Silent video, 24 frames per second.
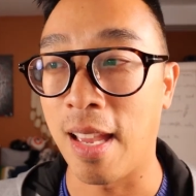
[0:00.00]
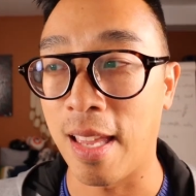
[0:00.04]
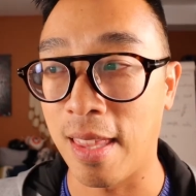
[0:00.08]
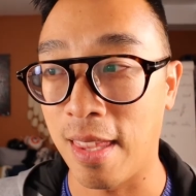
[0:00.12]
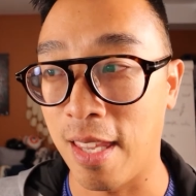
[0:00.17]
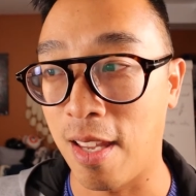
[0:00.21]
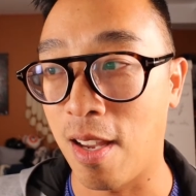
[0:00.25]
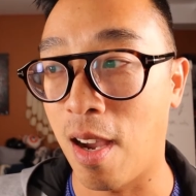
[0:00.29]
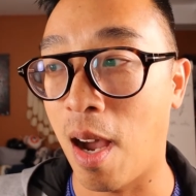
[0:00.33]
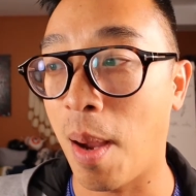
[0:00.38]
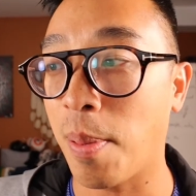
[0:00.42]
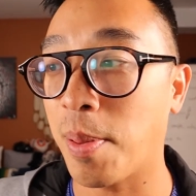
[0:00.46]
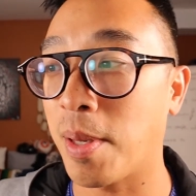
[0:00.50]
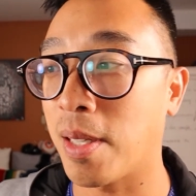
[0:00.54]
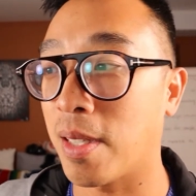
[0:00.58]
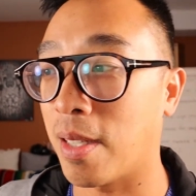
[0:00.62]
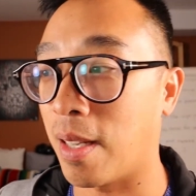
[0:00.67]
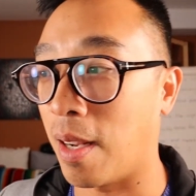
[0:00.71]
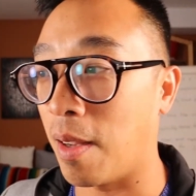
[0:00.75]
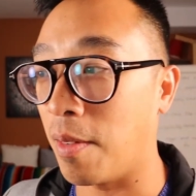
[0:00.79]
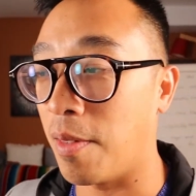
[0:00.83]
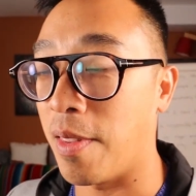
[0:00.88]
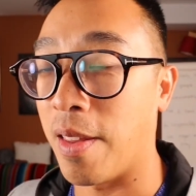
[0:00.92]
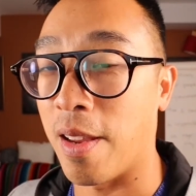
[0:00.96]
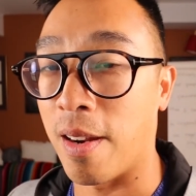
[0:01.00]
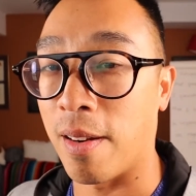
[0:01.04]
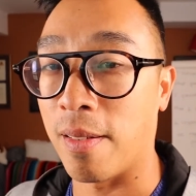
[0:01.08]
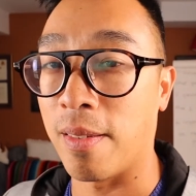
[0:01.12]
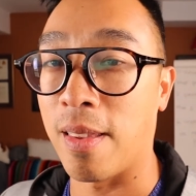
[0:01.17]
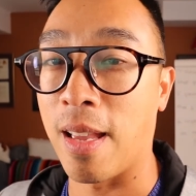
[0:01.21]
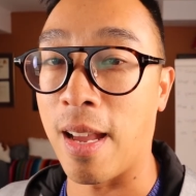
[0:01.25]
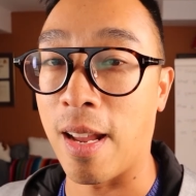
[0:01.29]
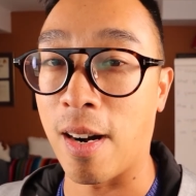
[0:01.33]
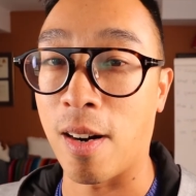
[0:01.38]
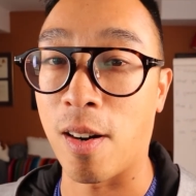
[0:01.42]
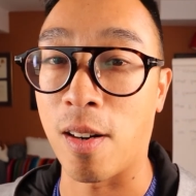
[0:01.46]
And the options are out there
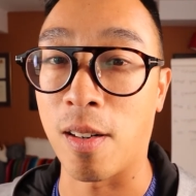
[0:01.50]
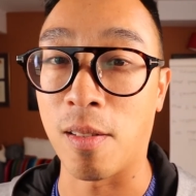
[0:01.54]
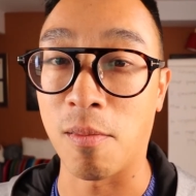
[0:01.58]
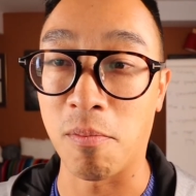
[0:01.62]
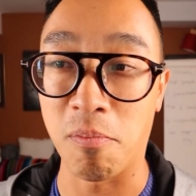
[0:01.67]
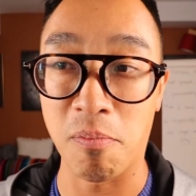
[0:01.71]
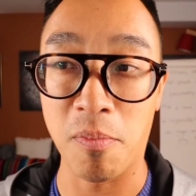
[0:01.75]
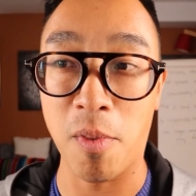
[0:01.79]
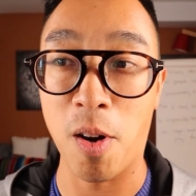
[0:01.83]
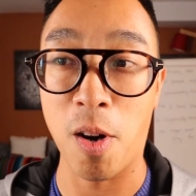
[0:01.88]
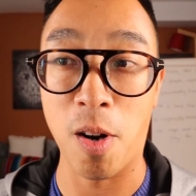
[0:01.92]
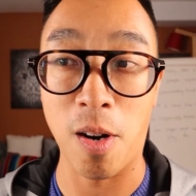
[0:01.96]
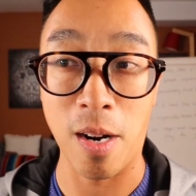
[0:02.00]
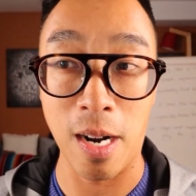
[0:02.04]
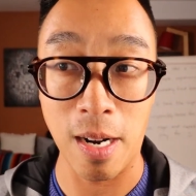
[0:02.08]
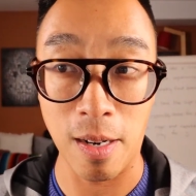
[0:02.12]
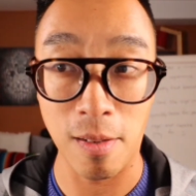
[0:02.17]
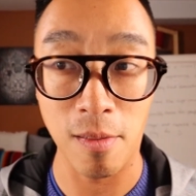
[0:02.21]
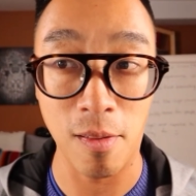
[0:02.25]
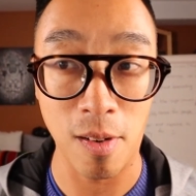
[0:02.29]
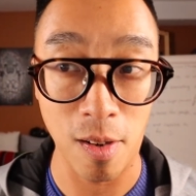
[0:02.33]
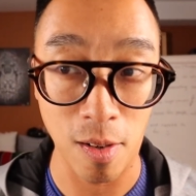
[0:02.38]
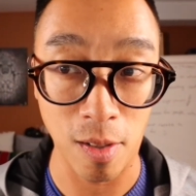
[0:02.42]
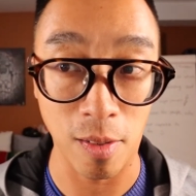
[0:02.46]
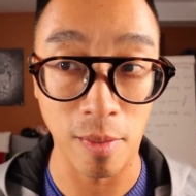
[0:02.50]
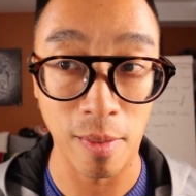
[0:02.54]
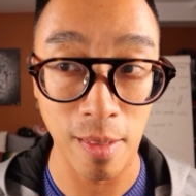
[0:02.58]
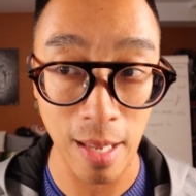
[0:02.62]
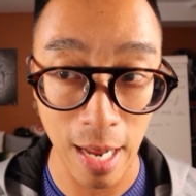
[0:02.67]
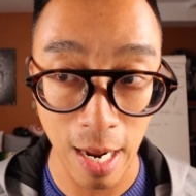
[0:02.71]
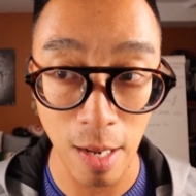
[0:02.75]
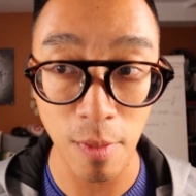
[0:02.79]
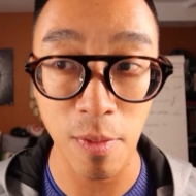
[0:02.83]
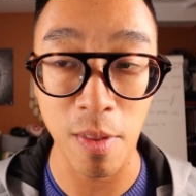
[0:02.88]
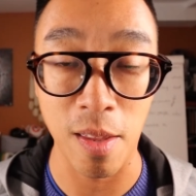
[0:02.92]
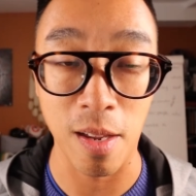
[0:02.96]
that are
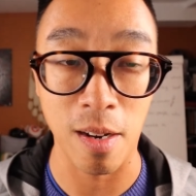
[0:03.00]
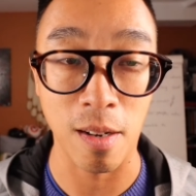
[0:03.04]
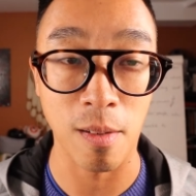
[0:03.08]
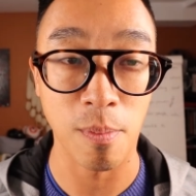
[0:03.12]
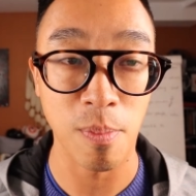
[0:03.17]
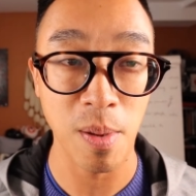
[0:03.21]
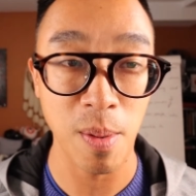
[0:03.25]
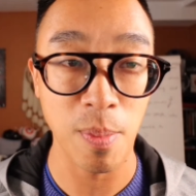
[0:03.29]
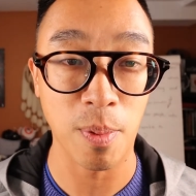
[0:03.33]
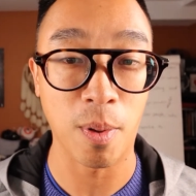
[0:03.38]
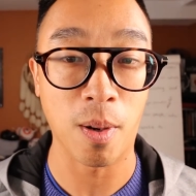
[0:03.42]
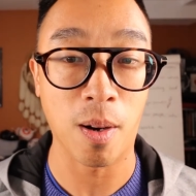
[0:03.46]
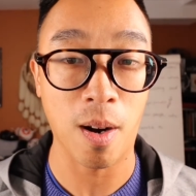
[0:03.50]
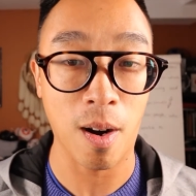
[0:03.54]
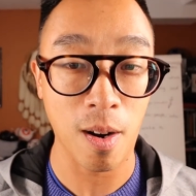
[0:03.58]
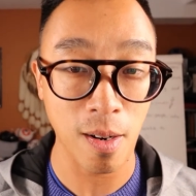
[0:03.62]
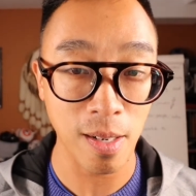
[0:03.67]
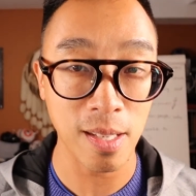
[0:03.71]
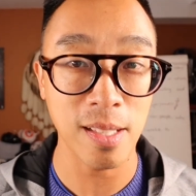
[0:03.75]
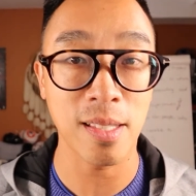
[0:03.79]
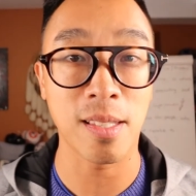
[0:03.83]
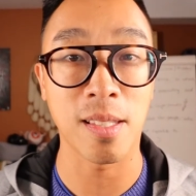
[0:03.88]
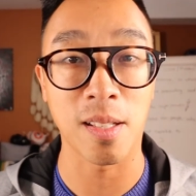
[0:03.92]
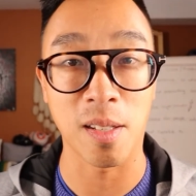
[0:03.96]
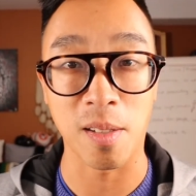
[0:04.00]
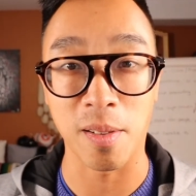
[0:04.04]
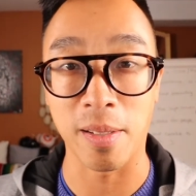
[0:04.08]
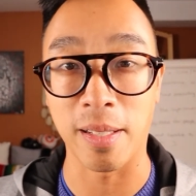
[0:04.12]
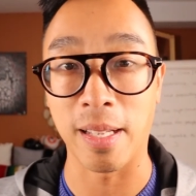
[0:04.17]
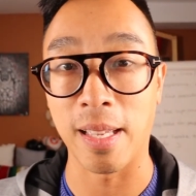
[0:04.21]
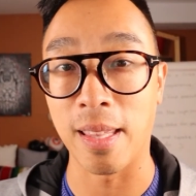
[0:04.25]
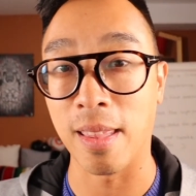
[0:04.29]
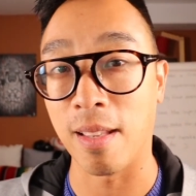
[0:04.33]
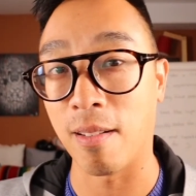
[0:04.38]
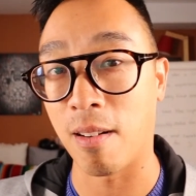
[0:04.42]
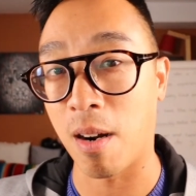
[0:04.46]
out there, people are
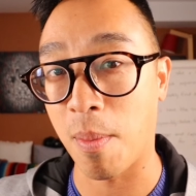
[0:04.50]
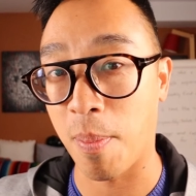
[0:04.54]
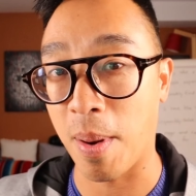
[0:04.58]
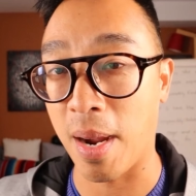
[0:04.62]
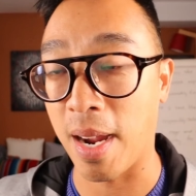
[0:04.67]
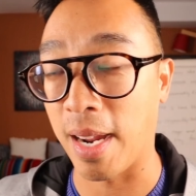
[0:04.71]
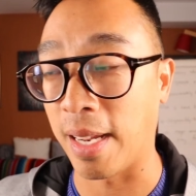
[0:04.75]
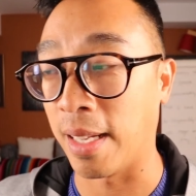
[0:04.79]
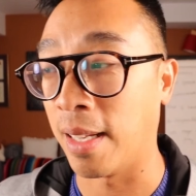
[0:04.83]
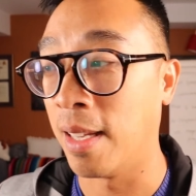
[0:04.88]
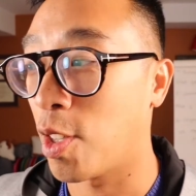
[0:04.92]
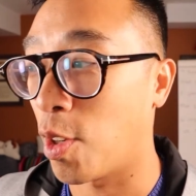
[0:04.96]
considering and they are buying.